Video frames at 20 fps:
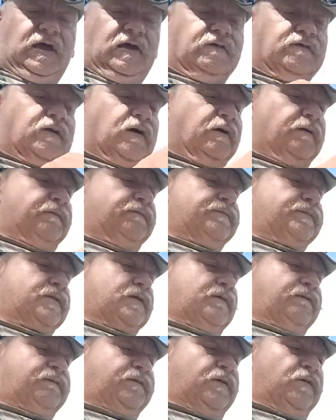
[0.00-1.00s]
So
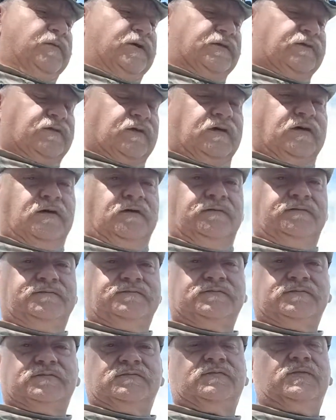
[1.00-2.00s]
a few
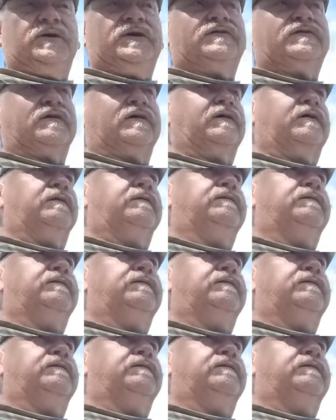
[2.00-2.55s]
weeks ago,